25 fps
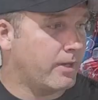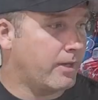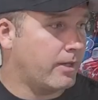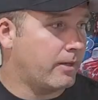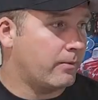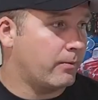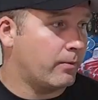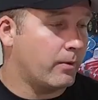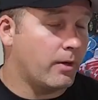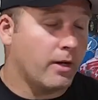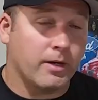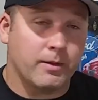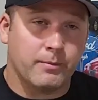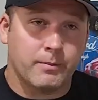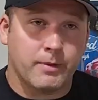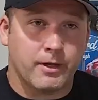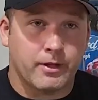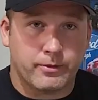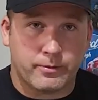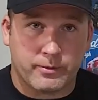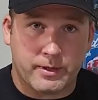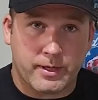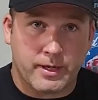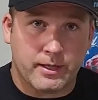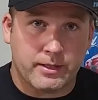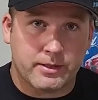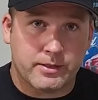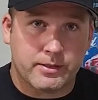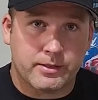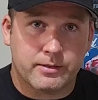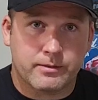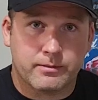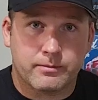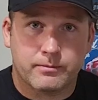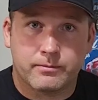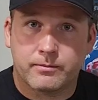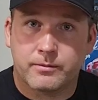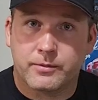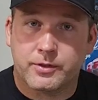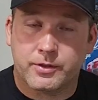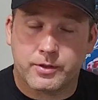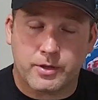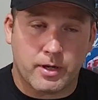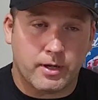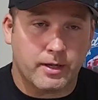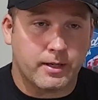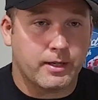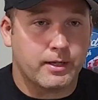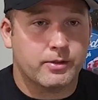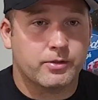I can run my 3/8
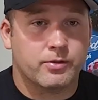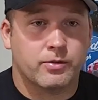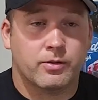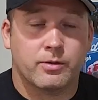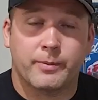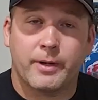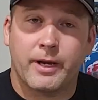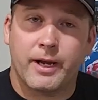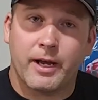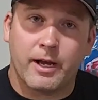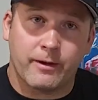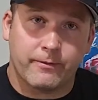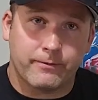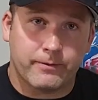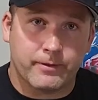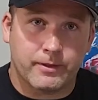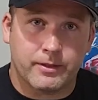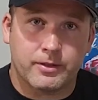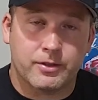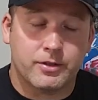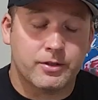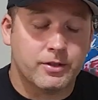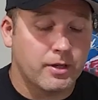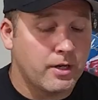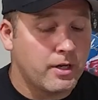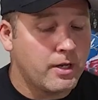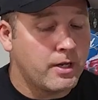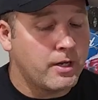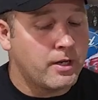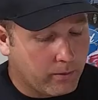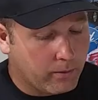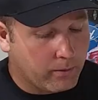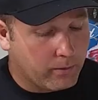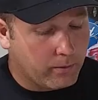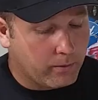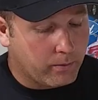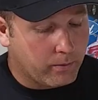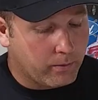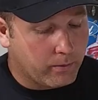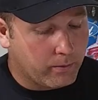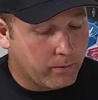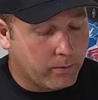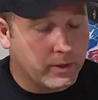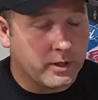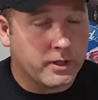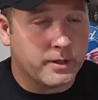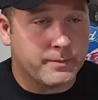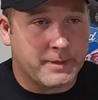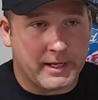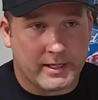sockets or my 1/2-inch.
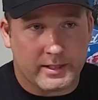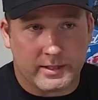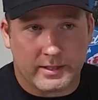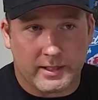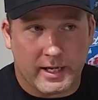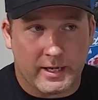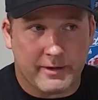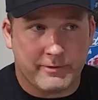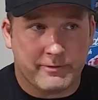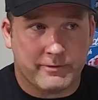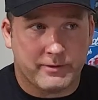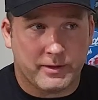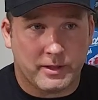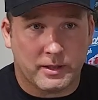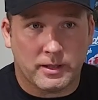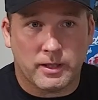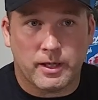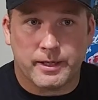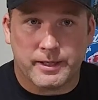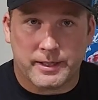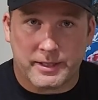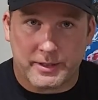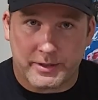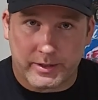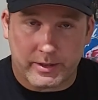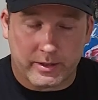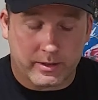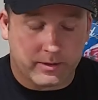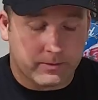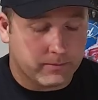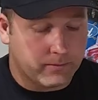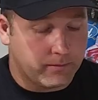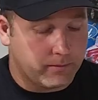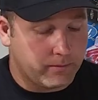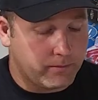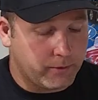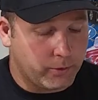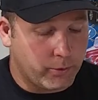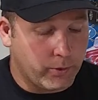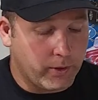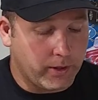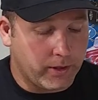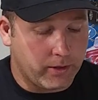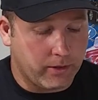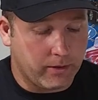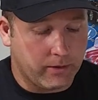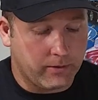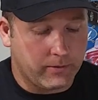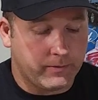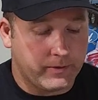Really makes life a lot easier,
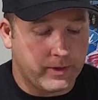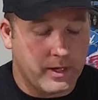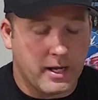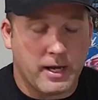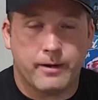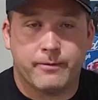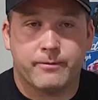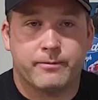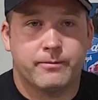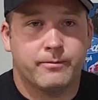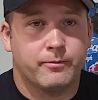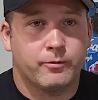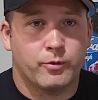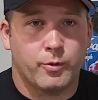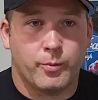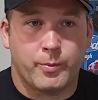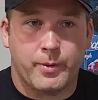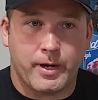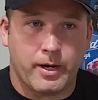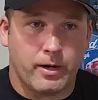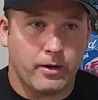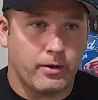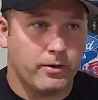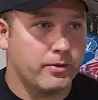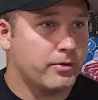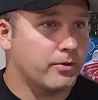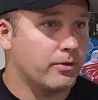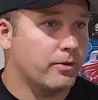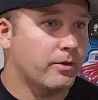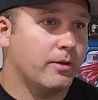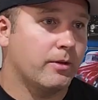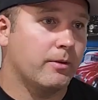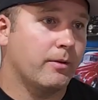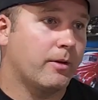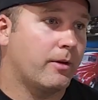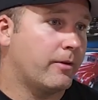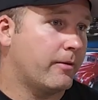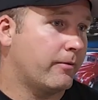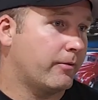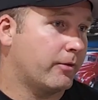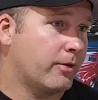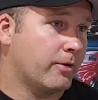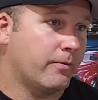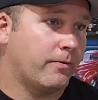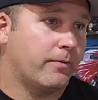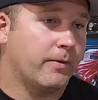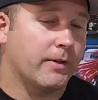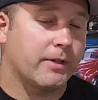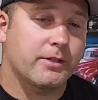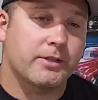quicker. If you have repairs or you have to
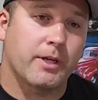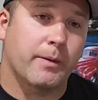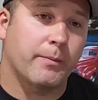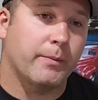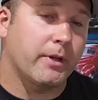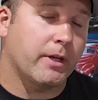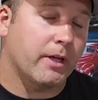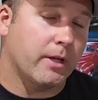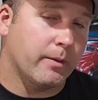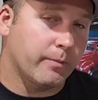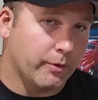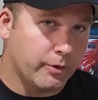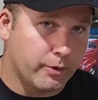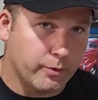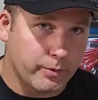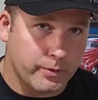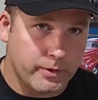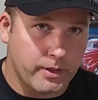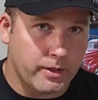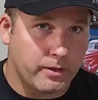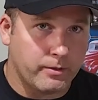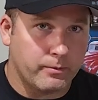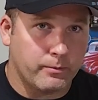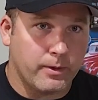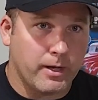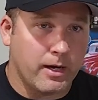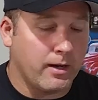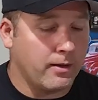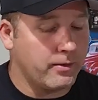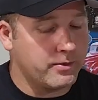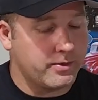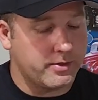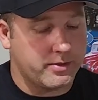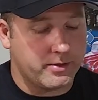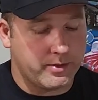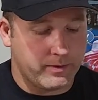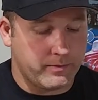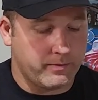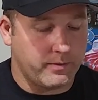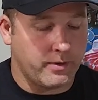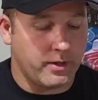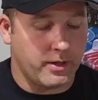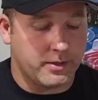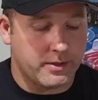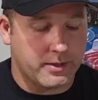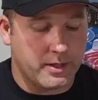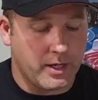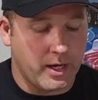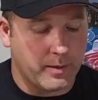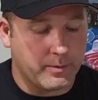fix something in between rounds, you've
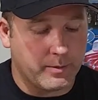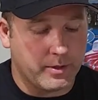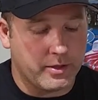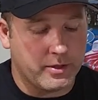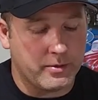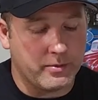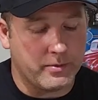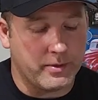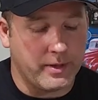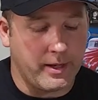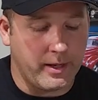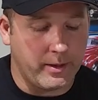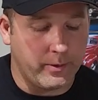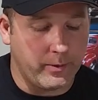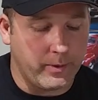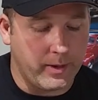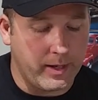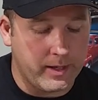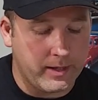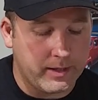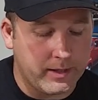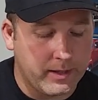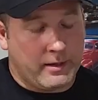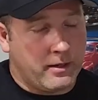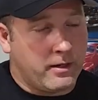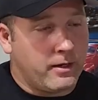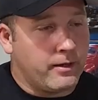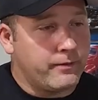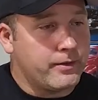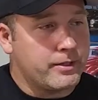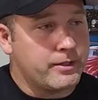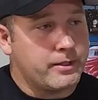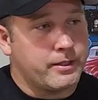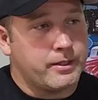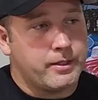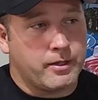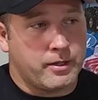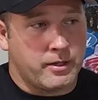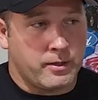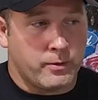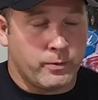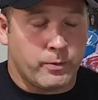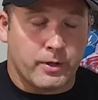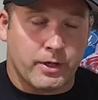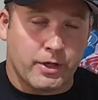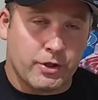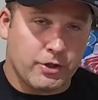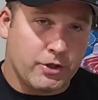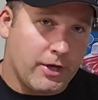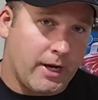got time to do that, right? Obviously, you're going to
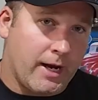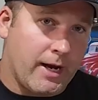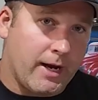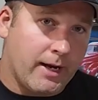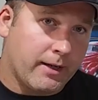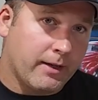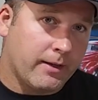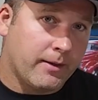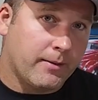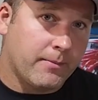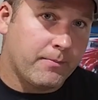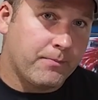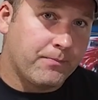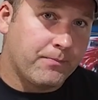want a jack.